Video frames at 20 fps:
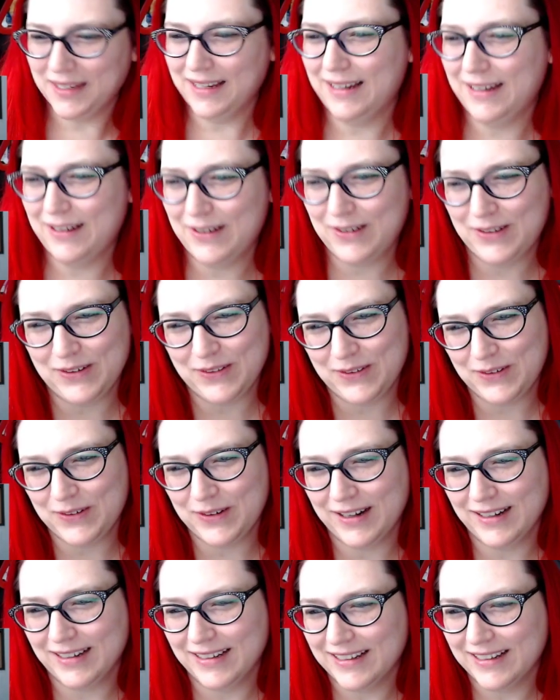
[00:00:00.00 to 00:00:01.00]
Oh,
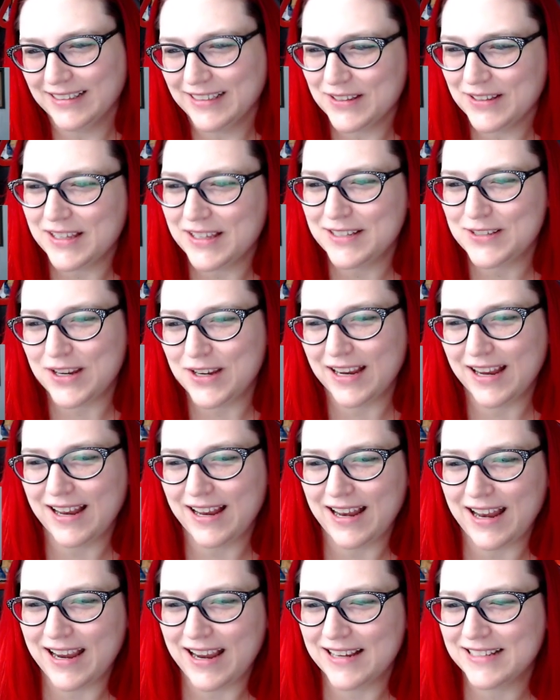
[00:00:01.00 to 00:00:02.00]
Lord. You think Jay
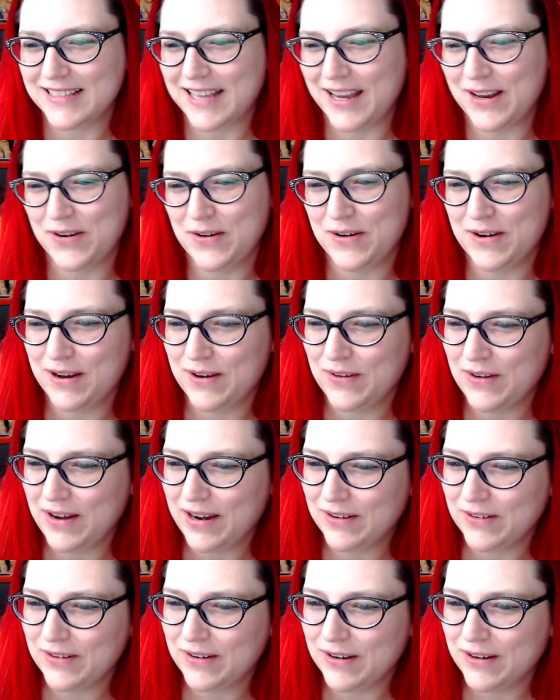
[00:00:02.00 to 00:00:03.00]
got AIDS? I don't
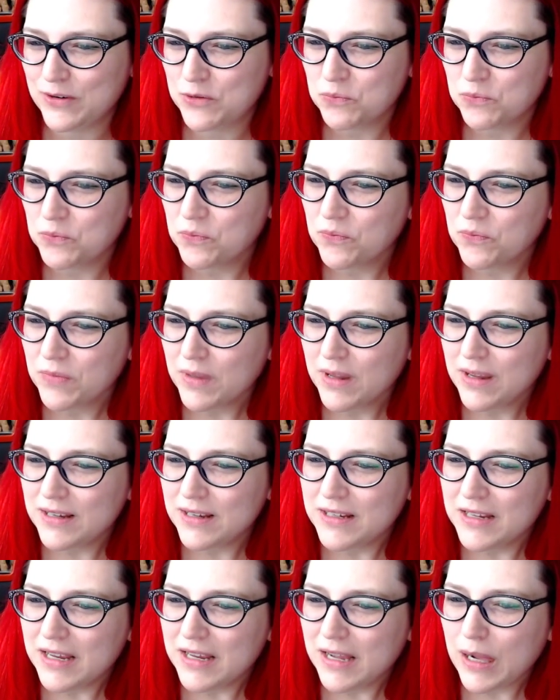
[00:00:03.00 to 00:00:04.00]
know.
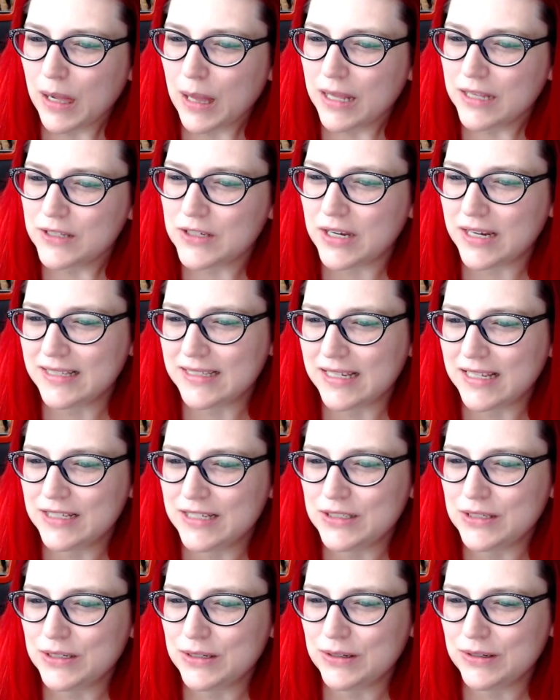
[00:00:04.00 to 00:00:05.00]
Jay and
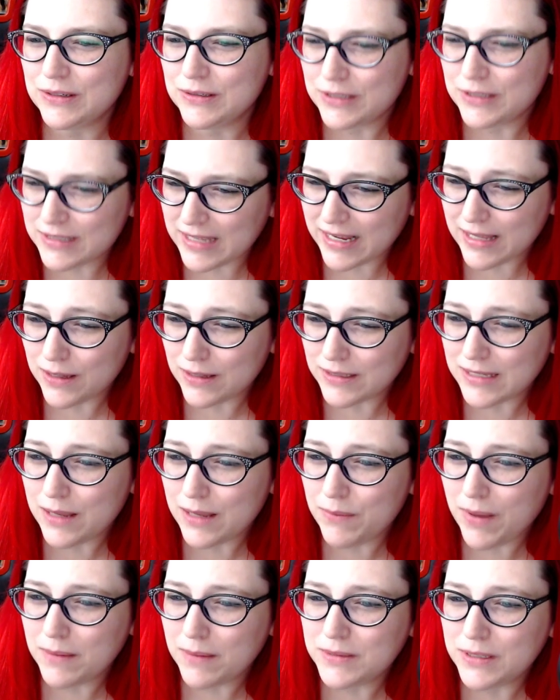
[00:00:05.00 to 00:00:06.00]
Silent
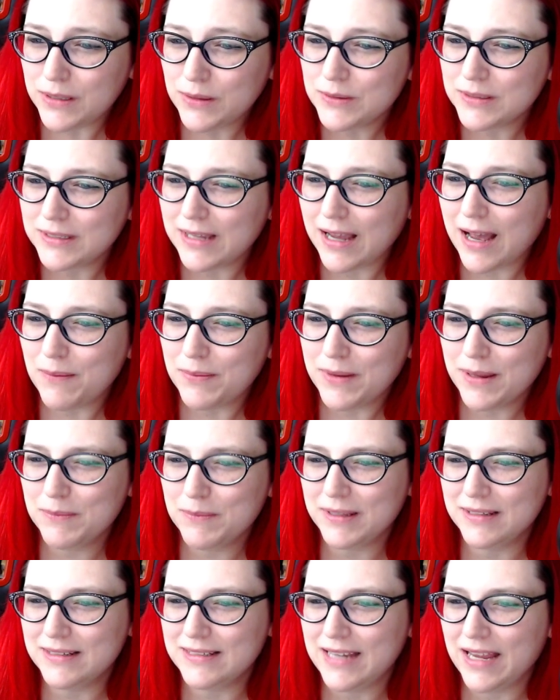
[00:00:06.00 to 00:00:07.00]
Bob 2 is copying
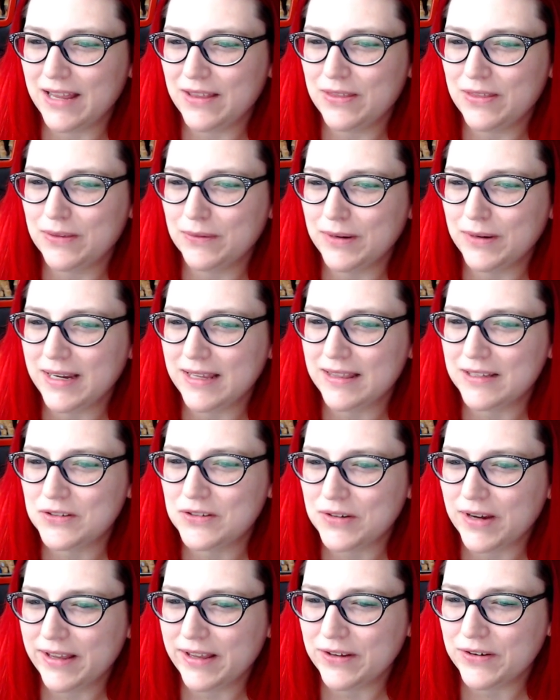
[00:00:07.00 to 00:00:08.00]
Bill and Ted 3. The
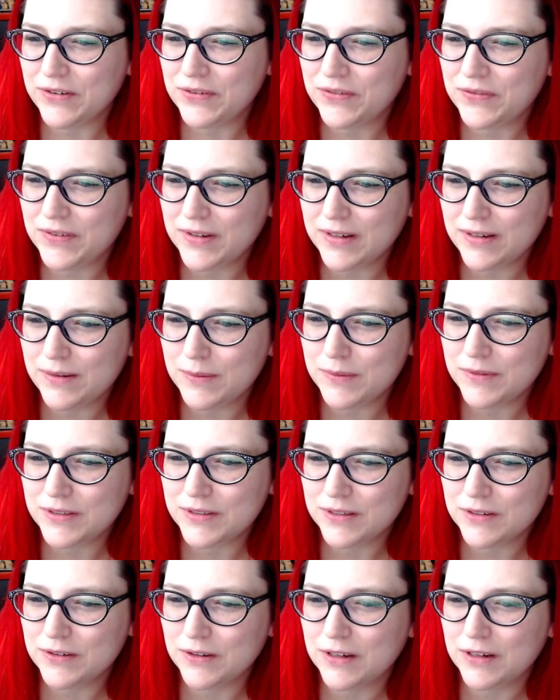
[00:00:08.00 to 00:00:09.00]
trailer
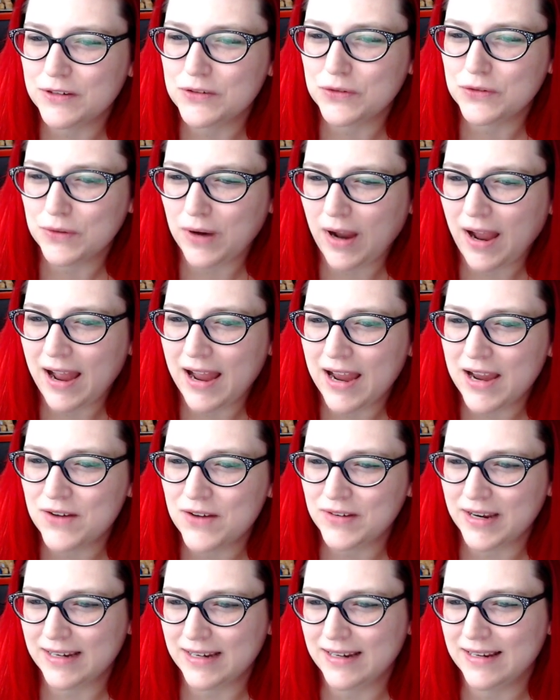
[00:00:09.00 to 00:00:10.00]
feels
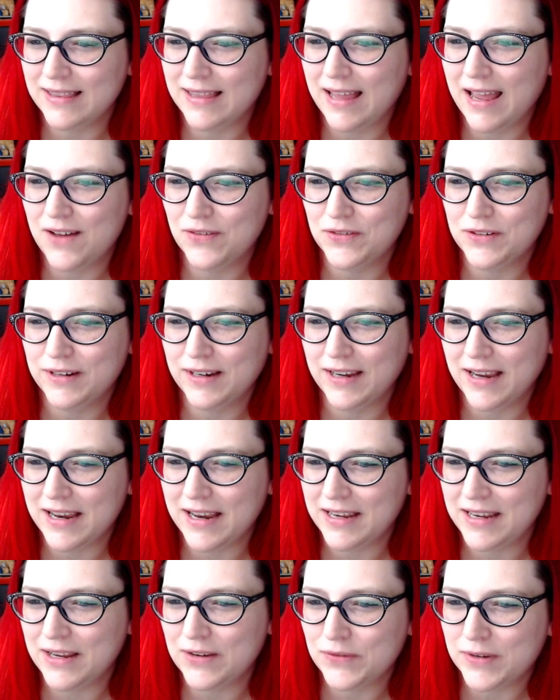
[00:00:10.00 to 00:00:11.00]
contrived. I didn't laugh during
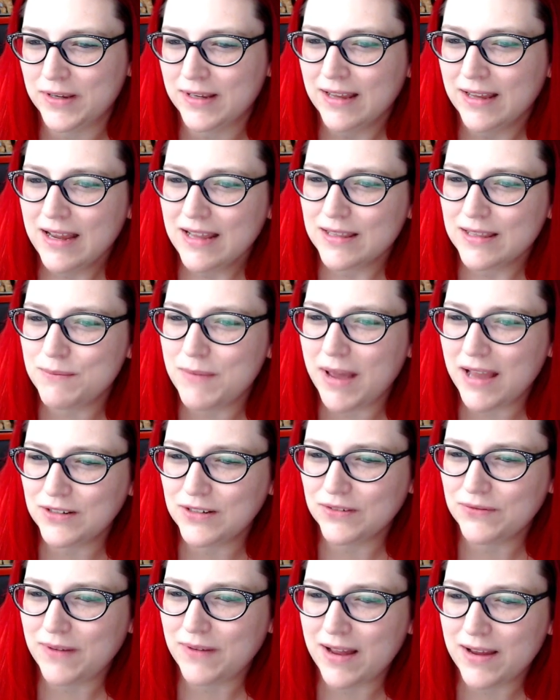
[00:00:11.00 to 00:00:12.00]
any of it. The
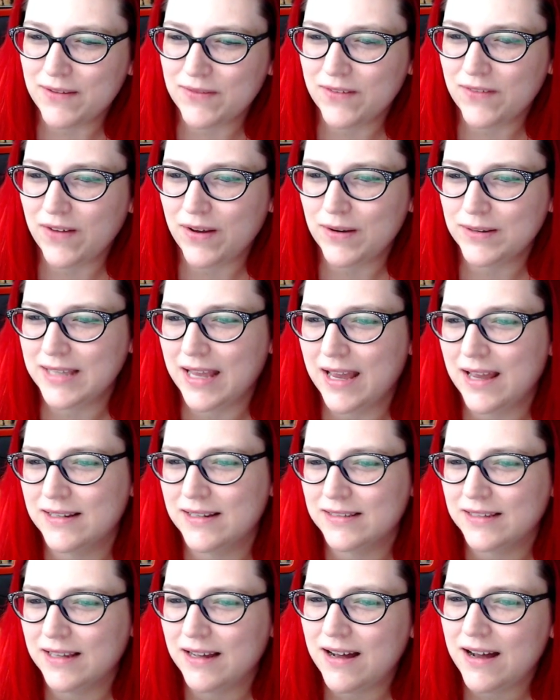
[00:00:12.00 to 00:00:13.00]
magic vibe they've always had
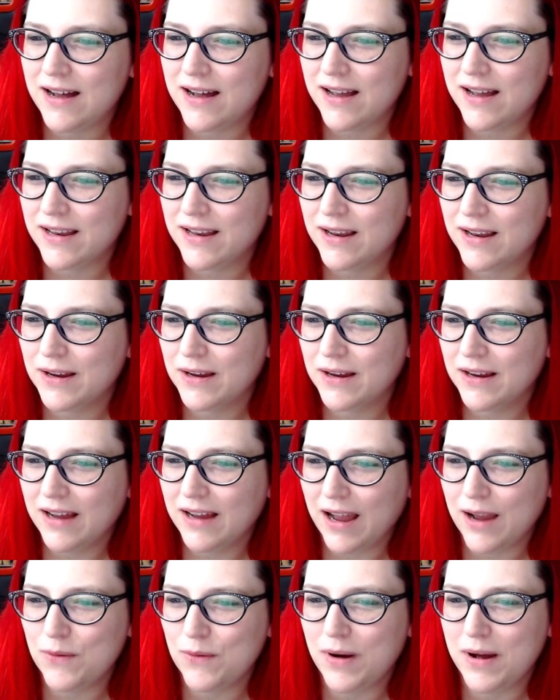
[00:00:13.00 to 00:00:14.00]
is gone.
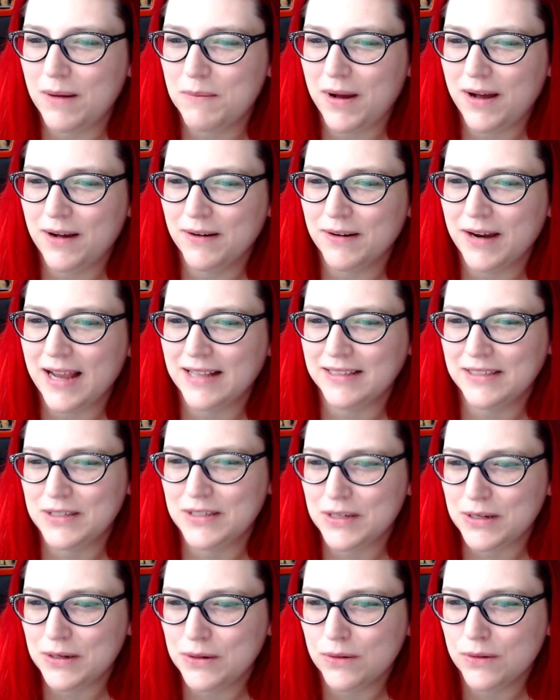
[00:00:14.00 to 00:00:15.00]
I want
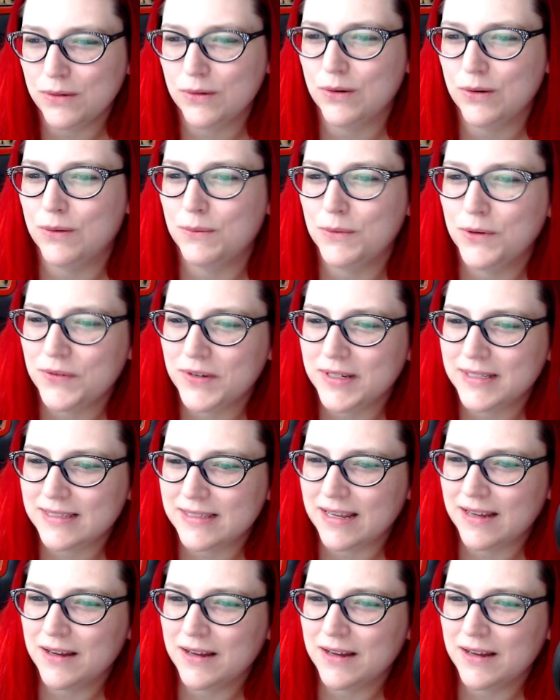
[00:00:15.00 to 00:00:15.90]
Mallrats 2. Movies